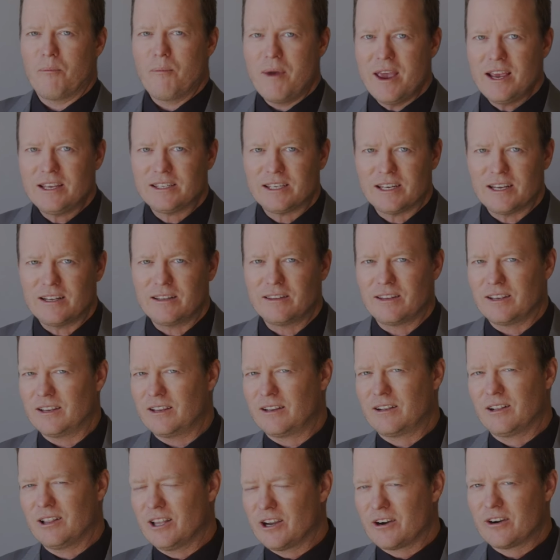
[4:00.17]
amazing,
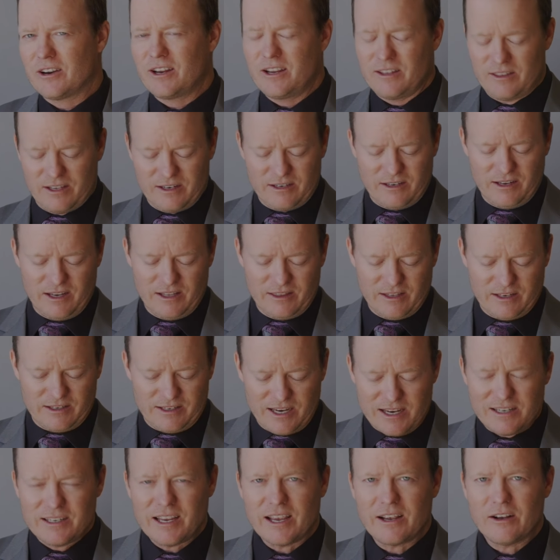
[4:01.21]
the clarity and the
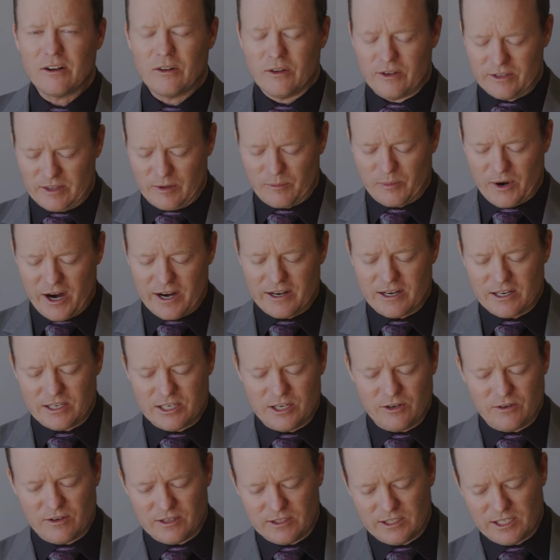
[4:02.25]
detail and the
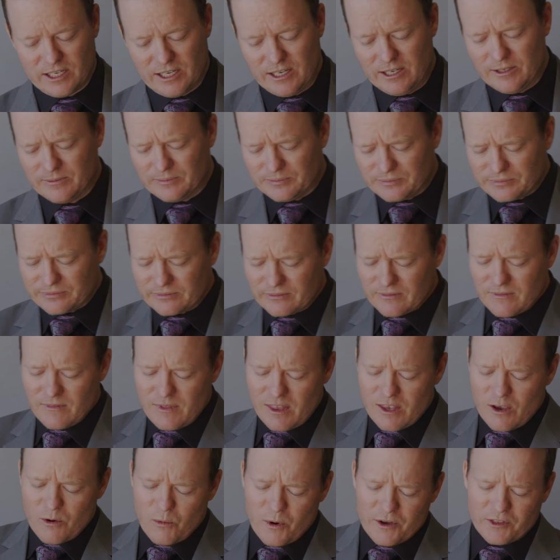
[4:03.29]
brightness you can see
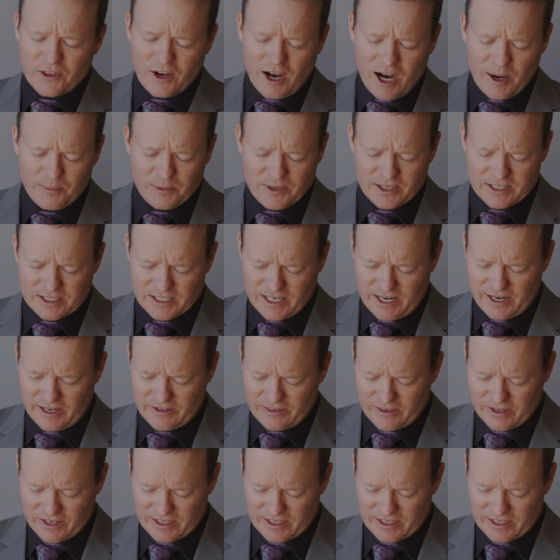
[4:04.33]
with optics like